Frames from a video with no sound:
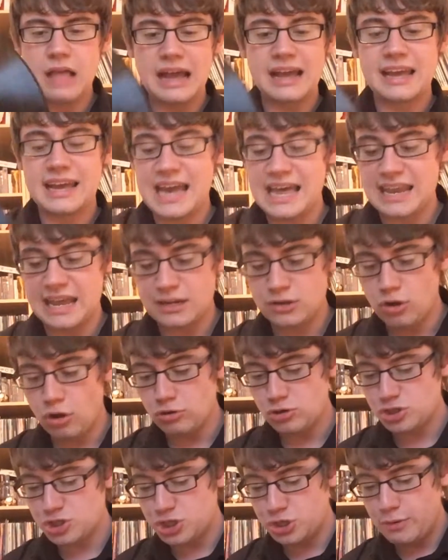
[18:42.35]
Like again, like
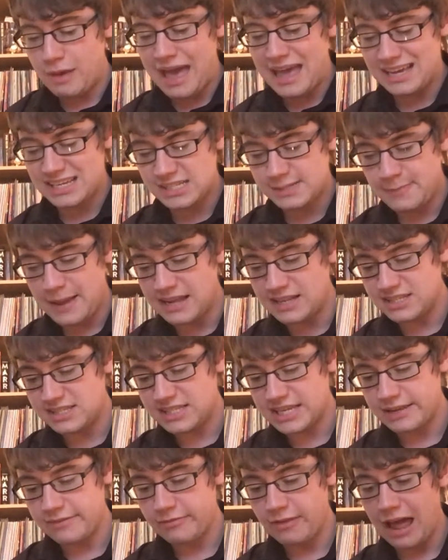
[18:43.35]
not too
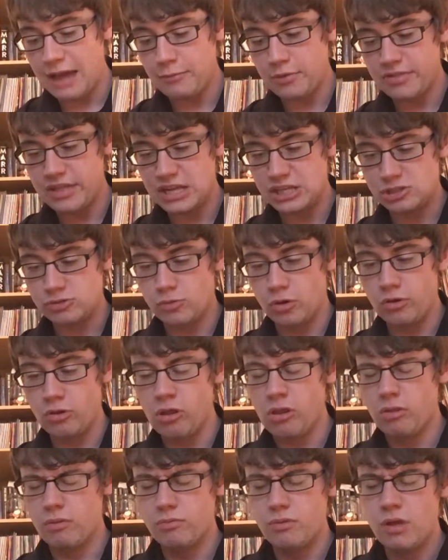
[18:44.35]
expensive like with this
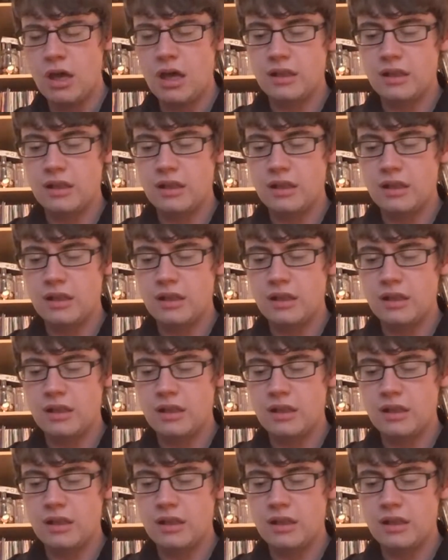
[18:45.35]
one.